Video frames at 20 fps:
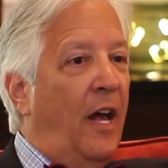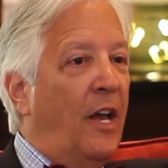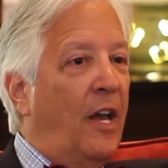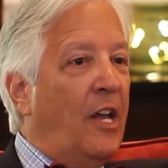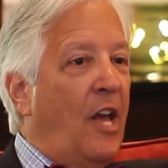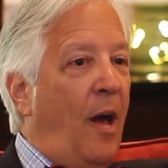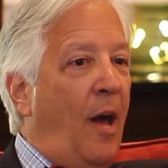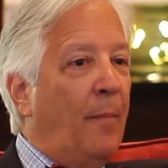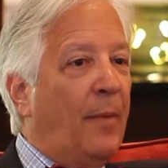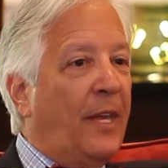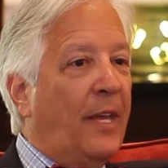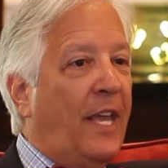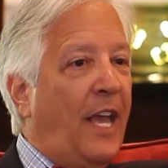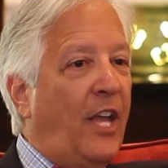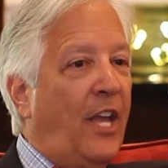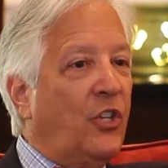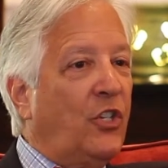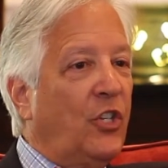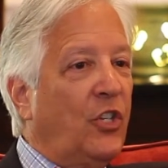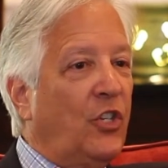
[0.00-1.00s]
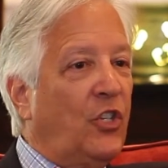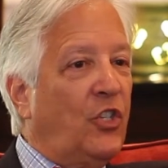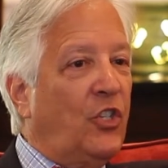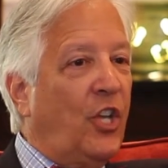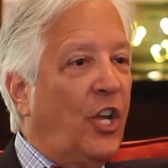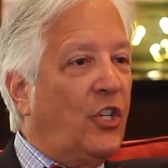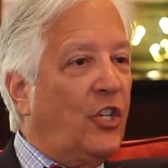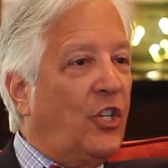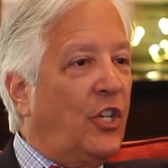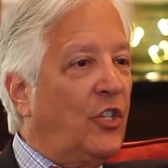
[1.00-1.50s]
complications
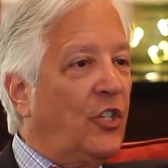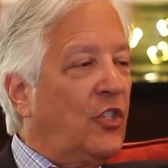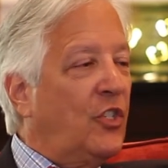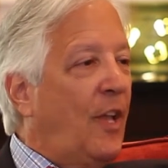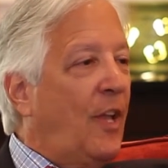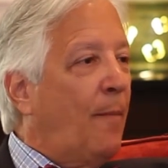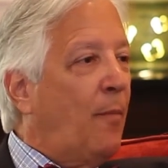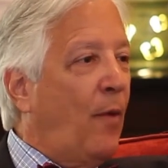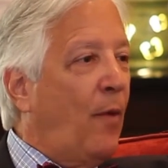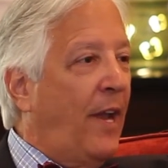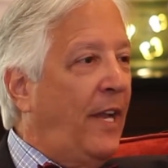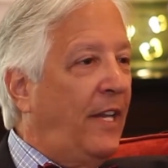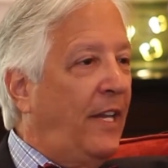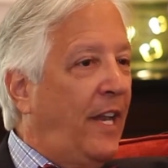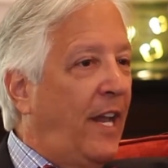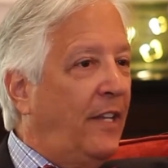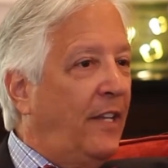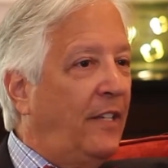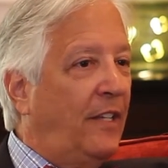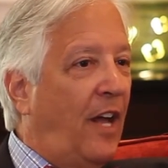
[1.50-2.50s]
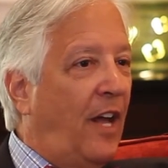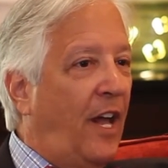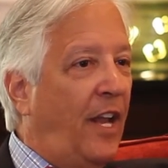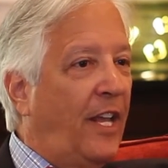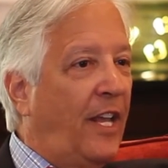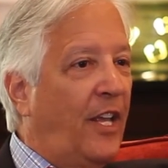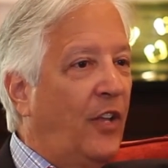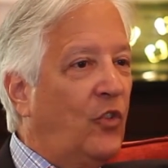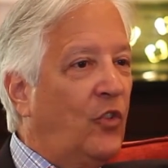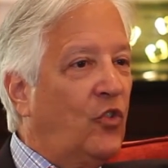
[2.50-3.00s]
such as separated
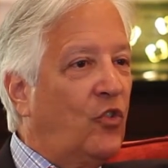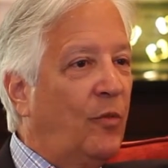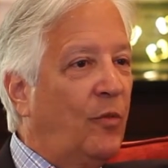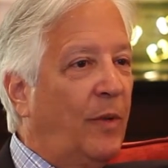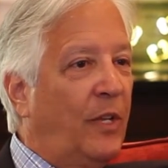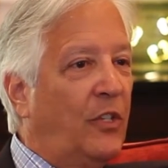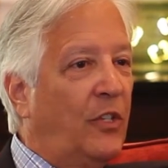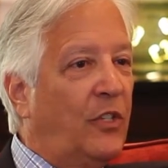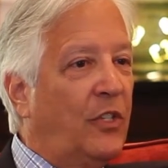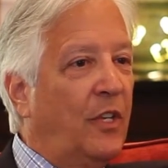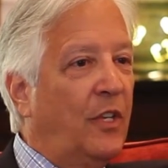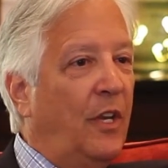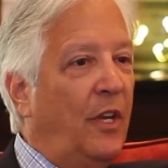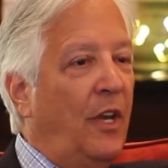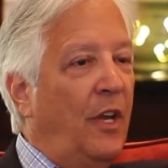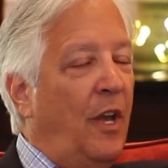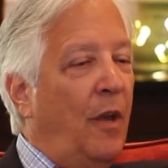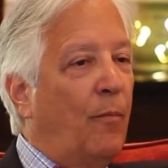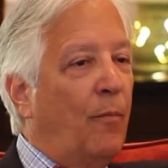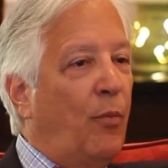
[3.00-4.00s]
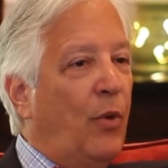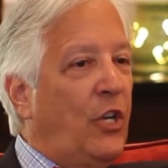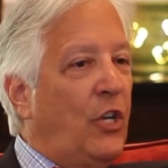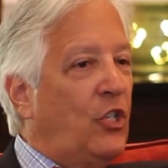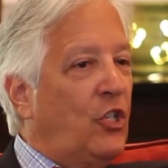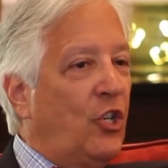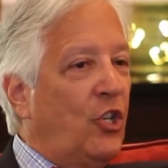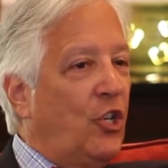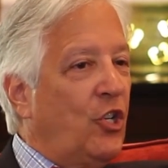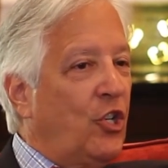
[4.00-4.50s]
endodontic instruments,
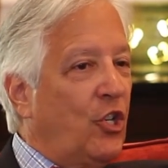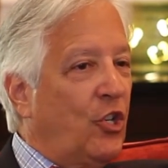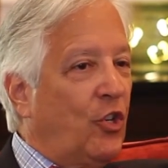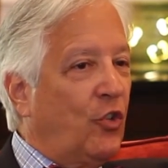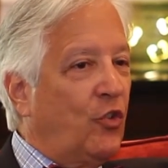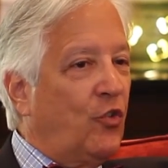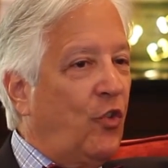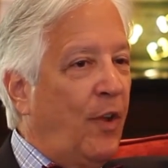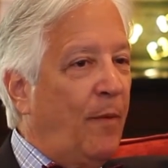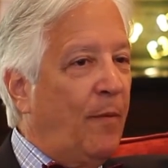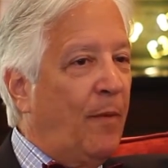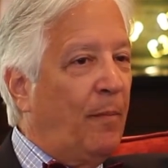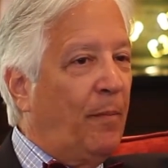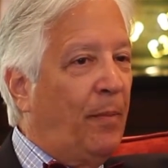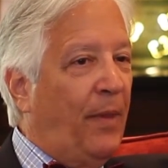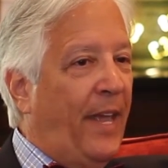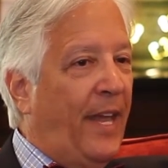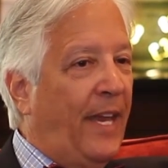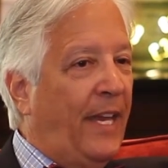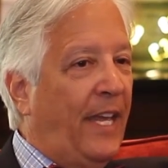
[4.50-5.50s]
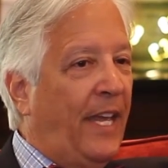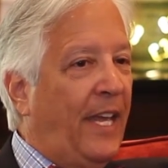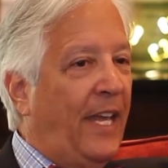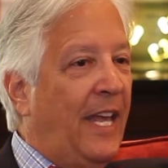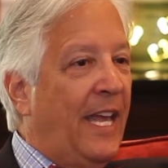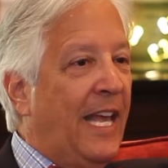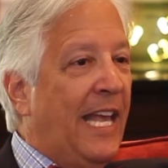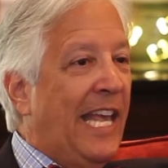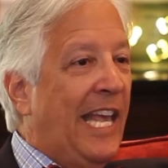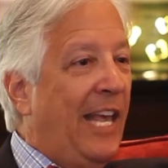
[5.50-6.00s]
pre-surgical treatment planning,
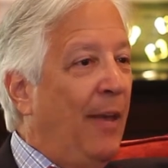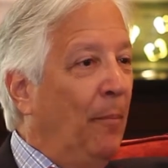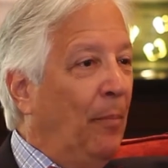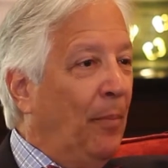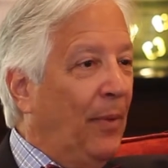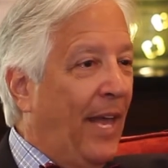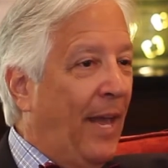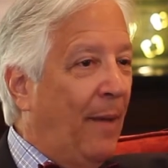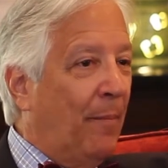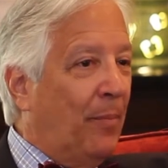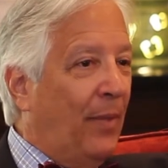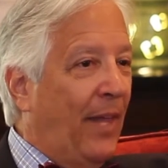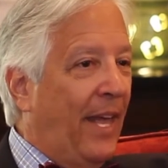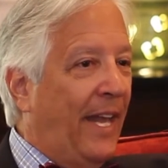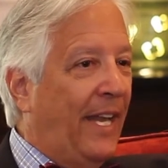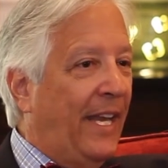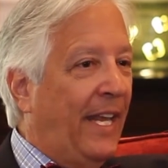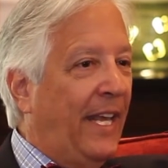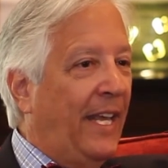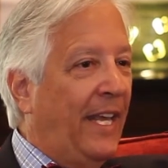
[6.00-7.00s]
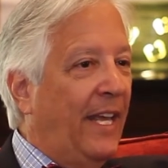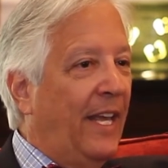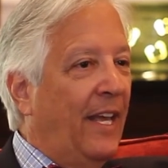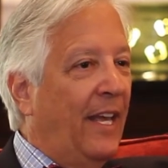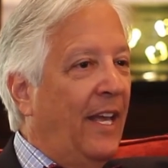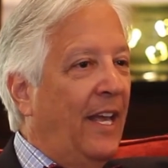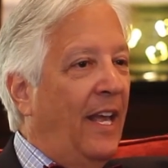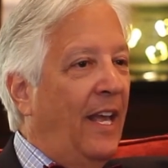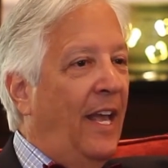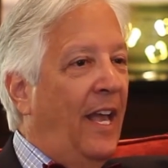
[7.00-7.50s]
implant planning,
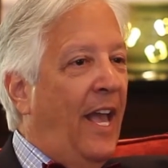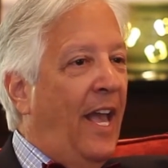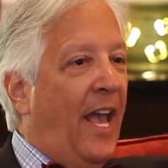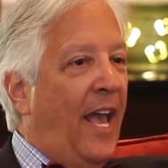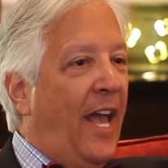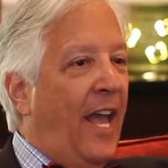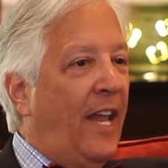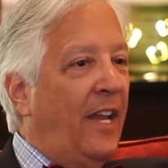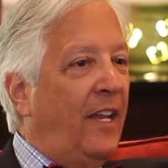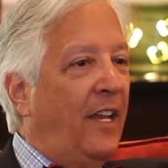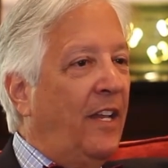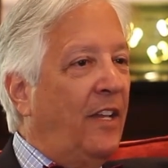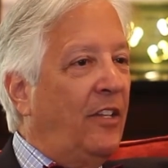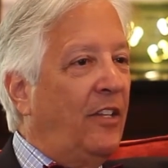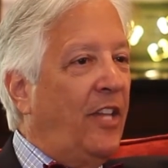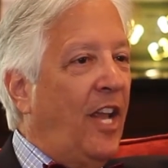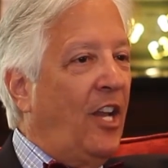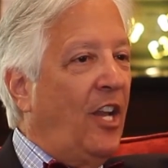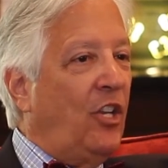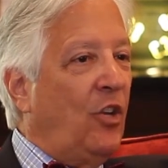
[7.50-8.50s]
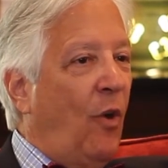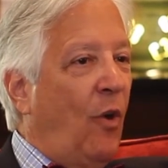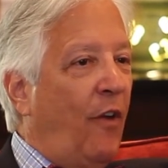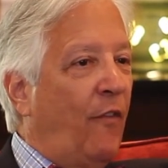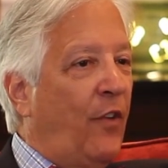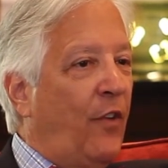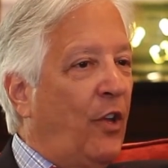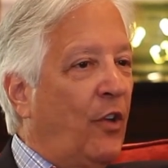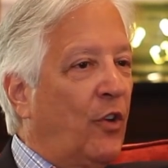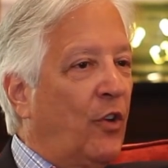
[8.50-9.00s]
and
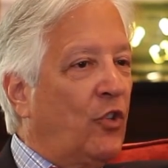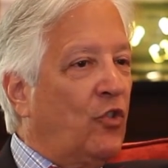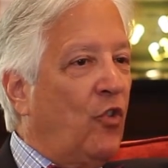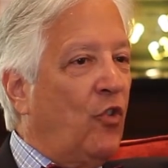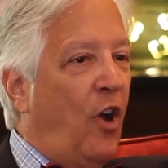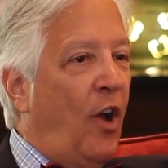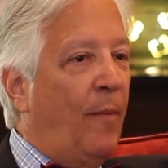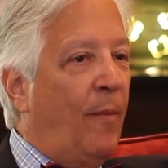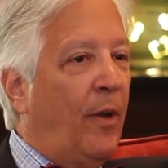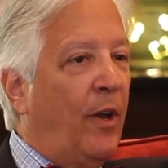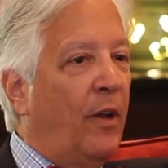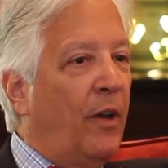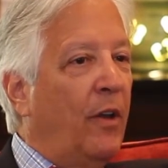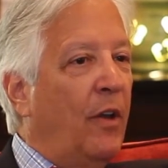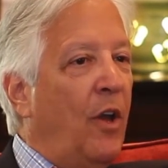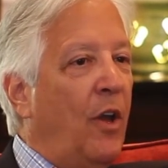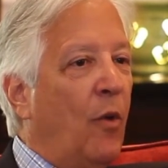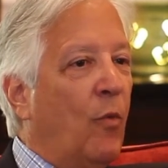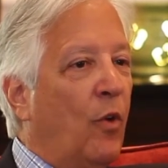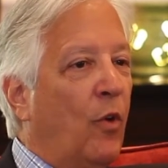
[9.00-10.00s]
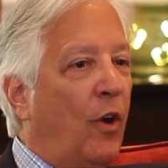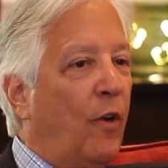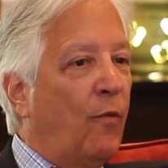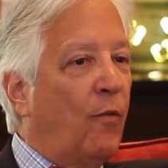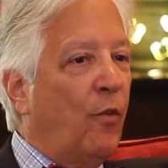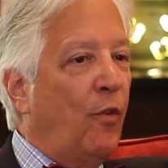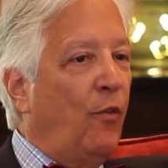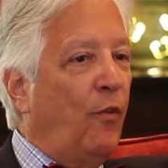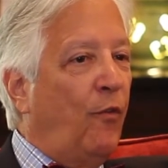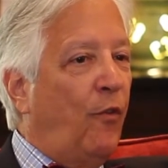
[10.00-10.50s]
dentoalveolar trauma where a
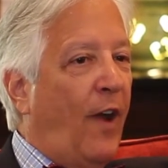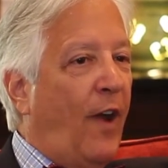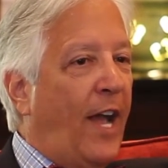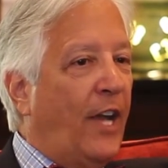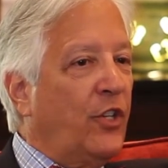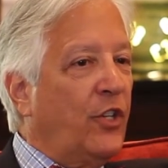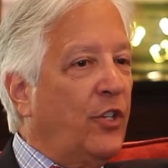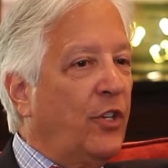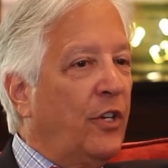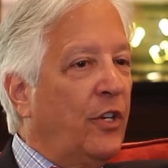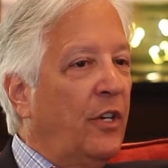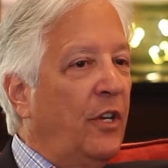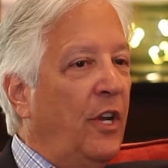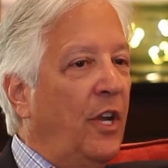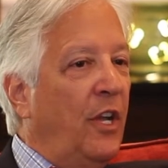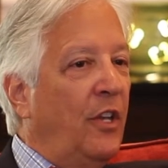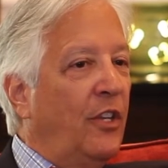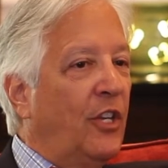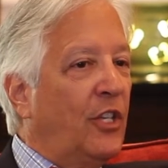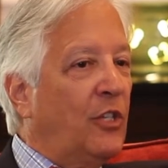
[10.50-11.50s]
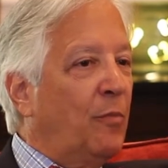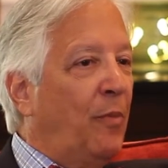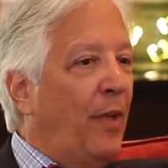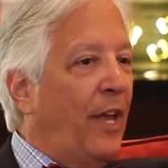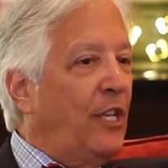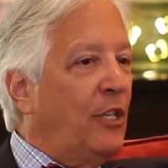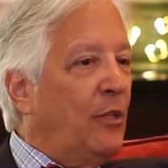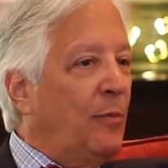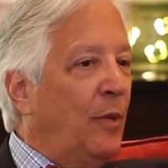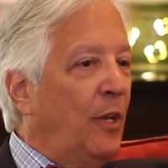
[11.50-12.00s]
root fracture,
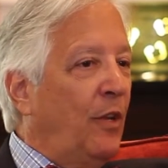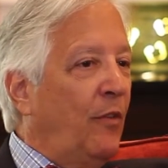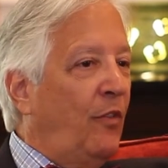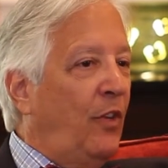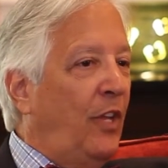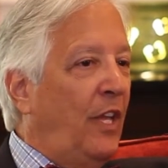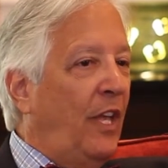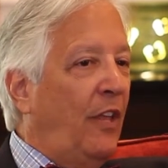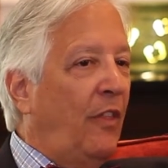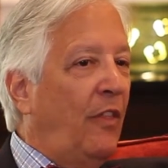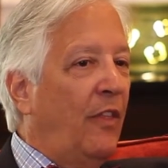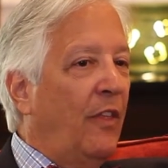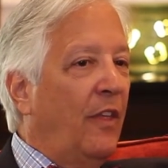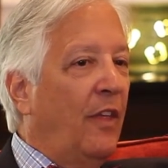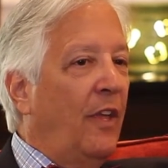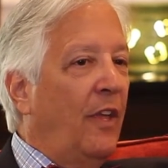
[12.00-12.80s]
displacement of teeth,